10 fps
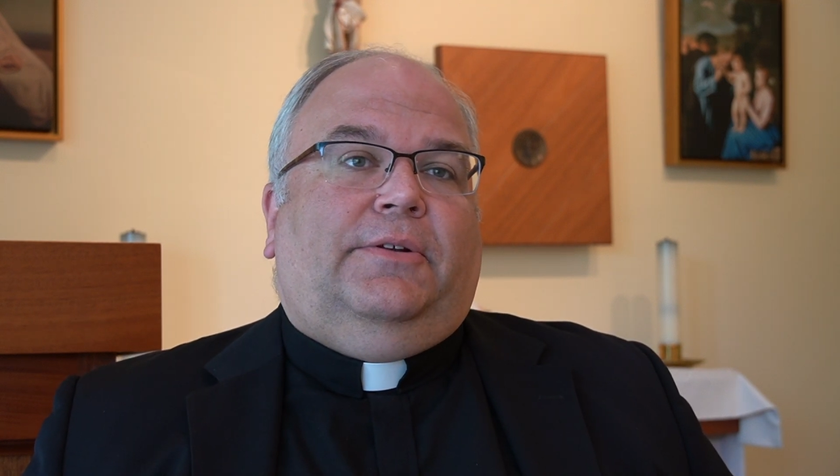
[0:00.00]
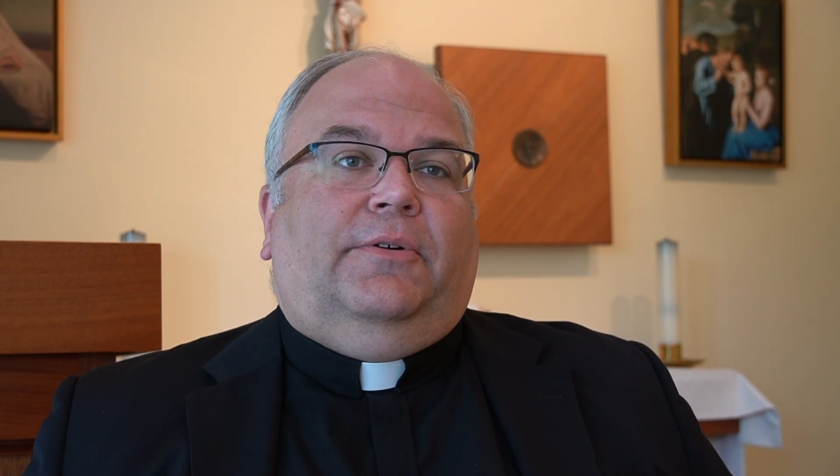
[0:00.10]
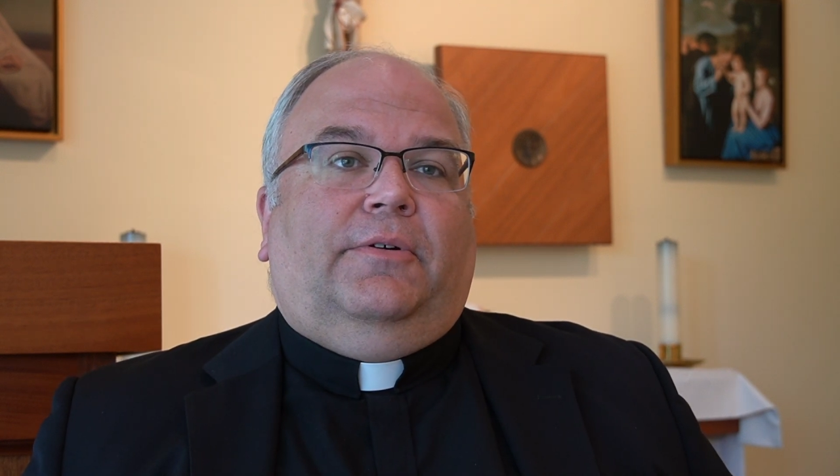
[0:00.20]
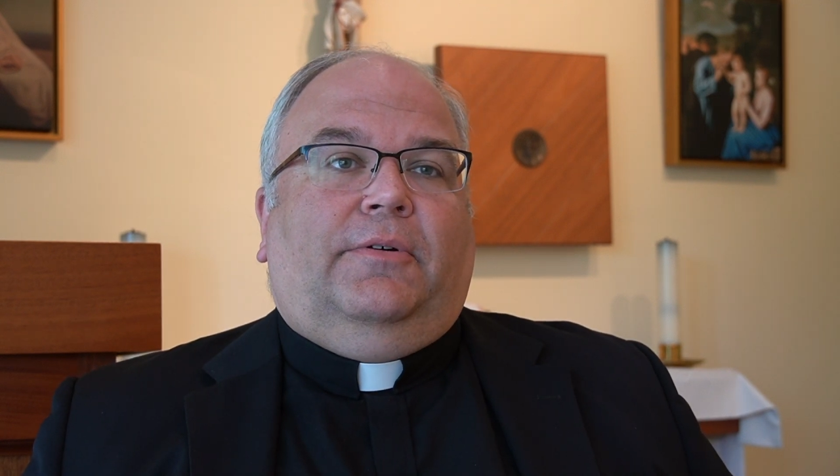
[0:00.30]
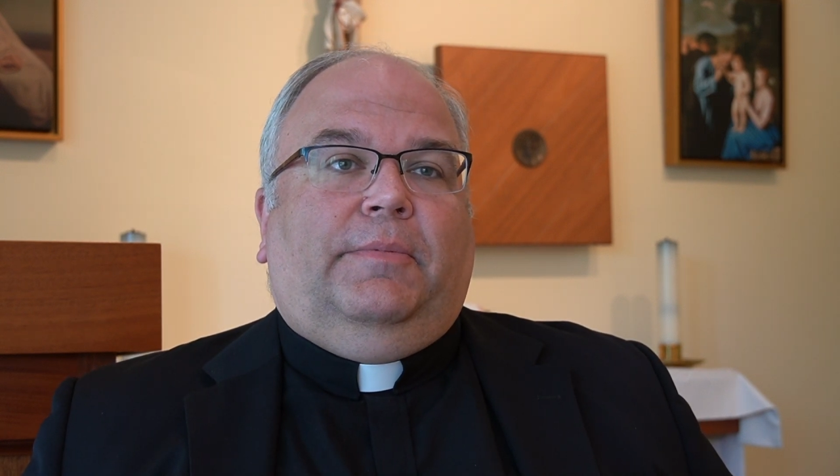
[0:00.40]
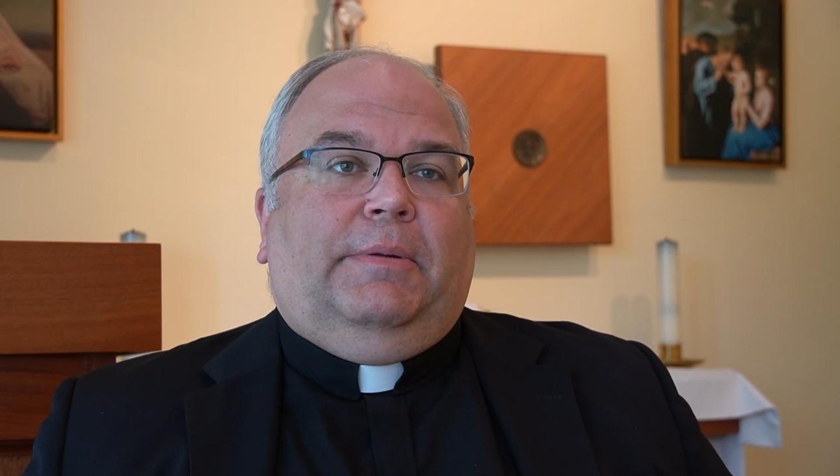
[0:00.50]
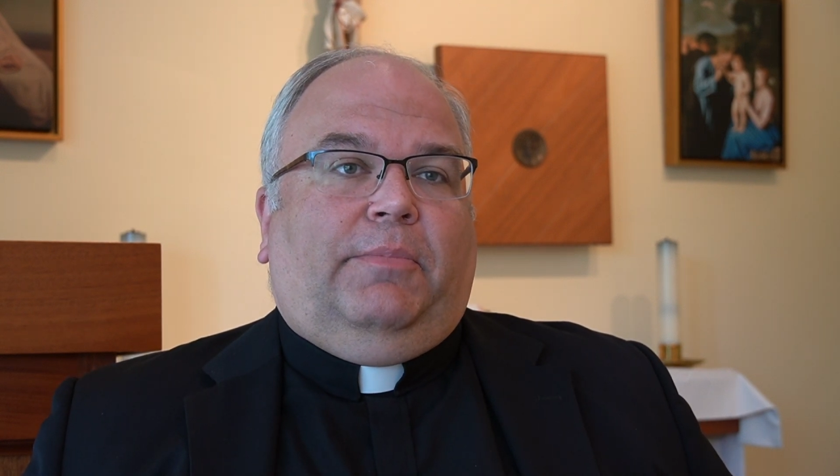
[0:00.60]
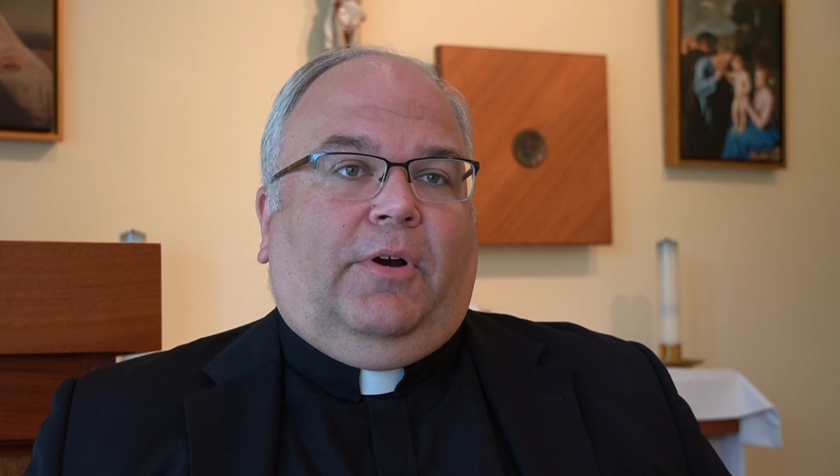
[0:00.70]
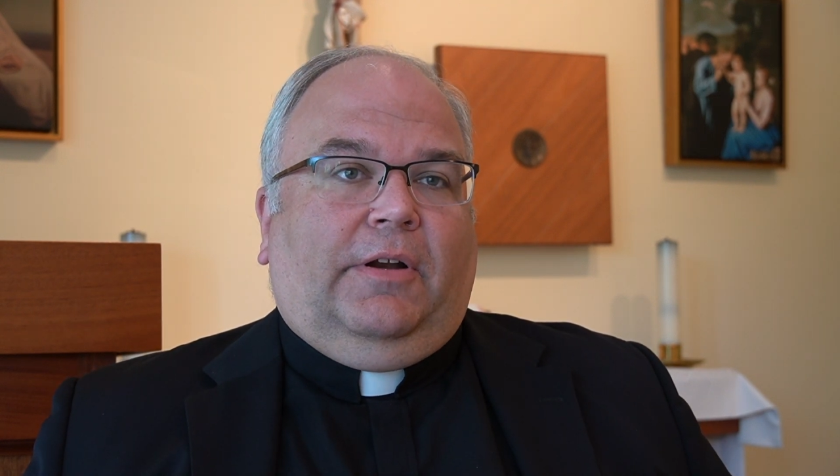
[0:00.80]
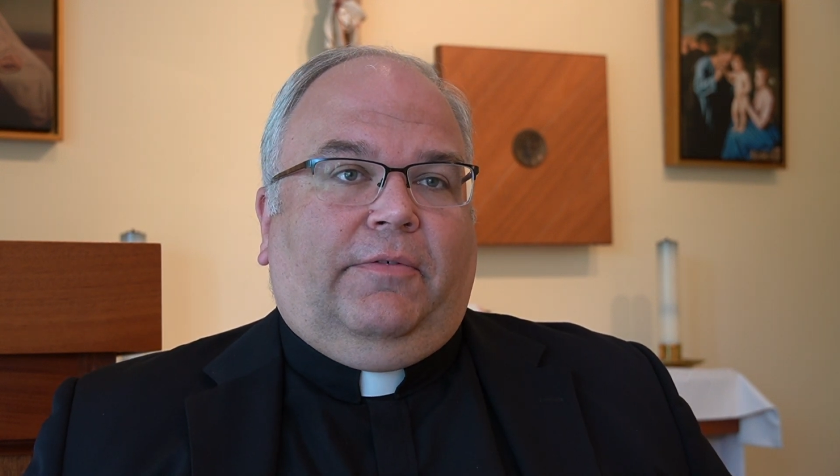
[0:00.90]
or being
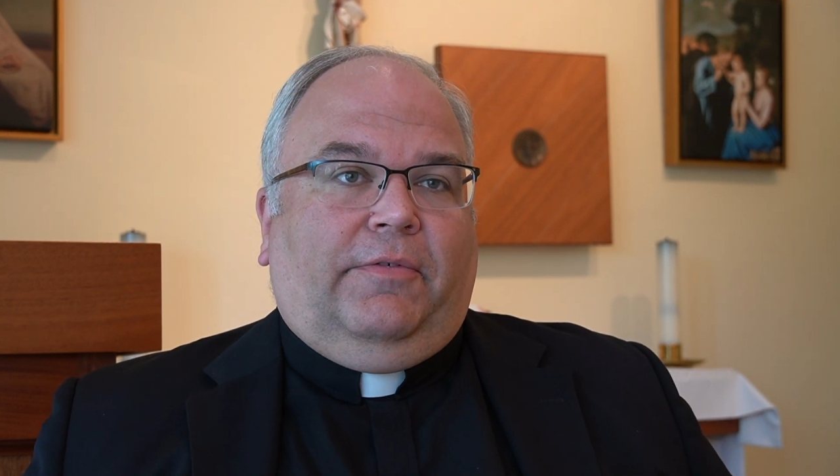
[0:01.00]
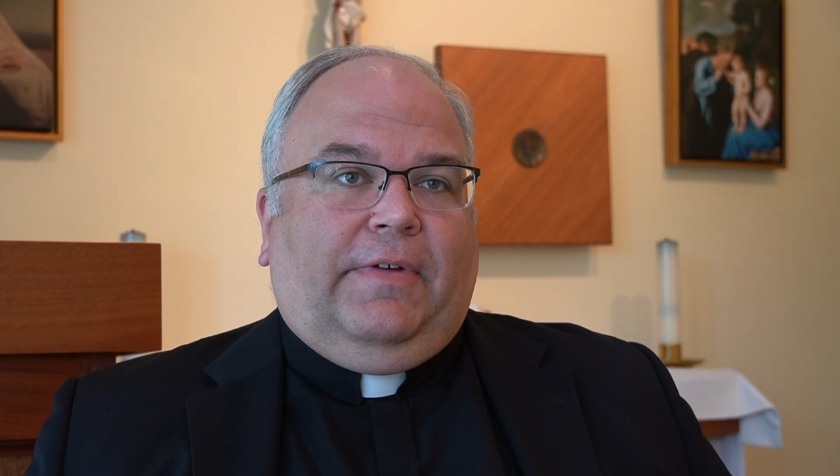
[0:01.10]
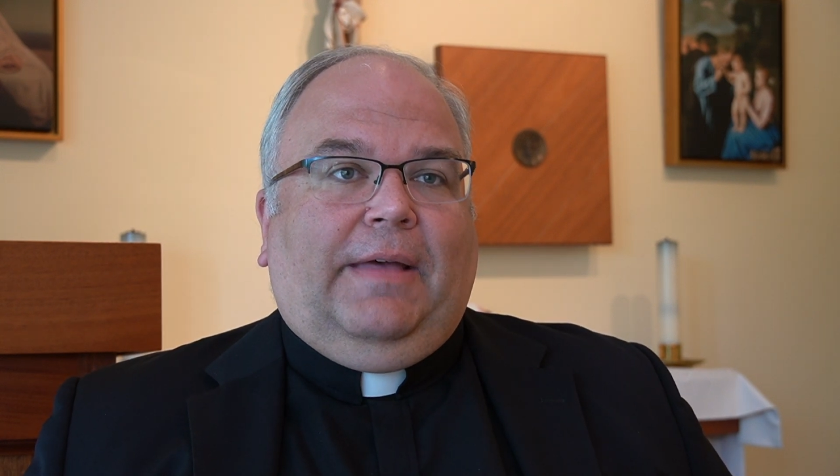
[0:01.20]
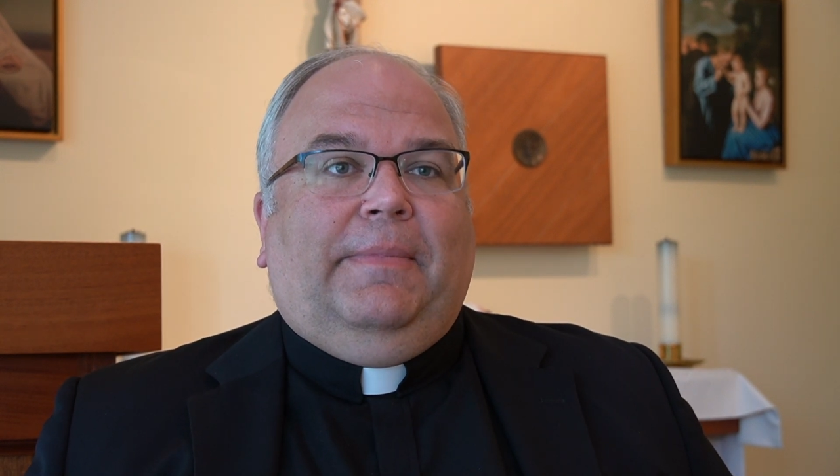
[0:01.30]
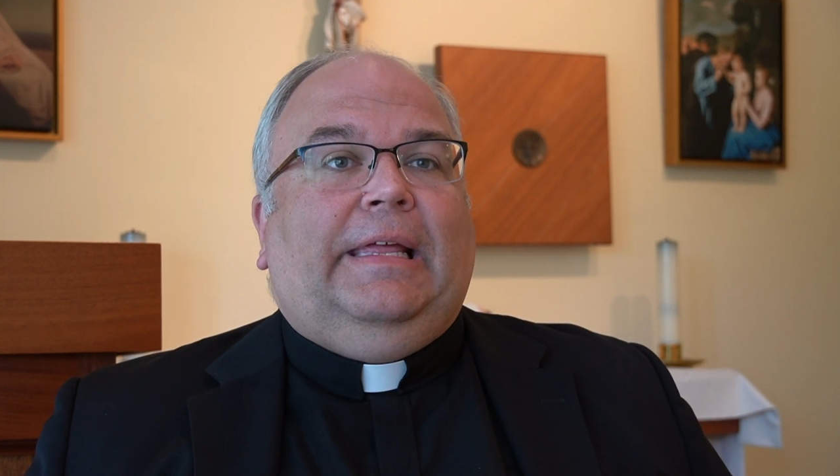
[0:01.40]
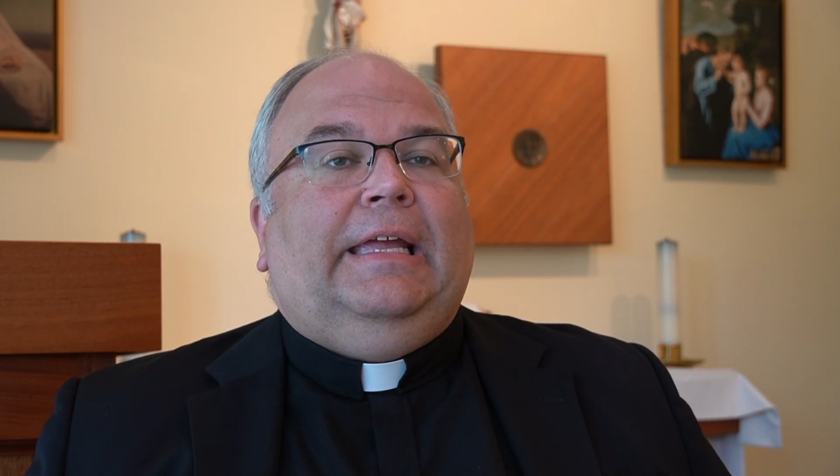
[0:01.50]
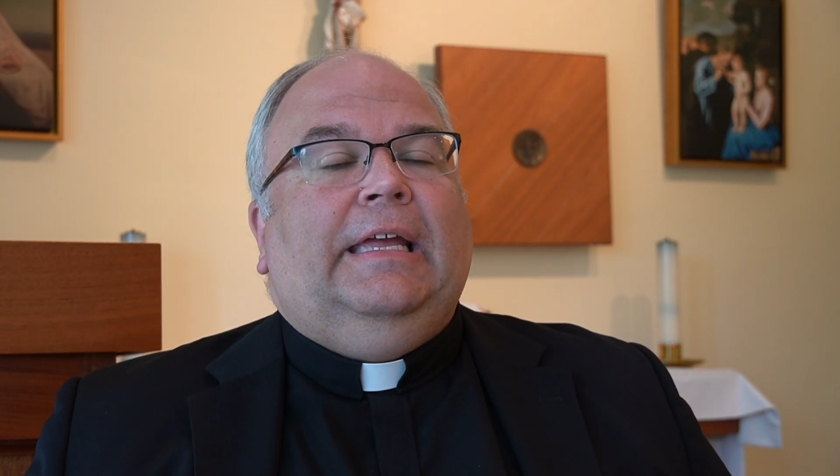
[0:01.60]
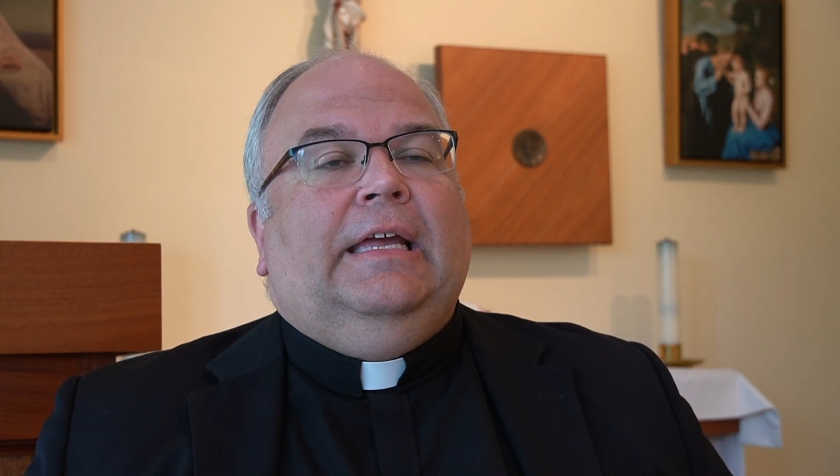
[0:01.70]
part of a family.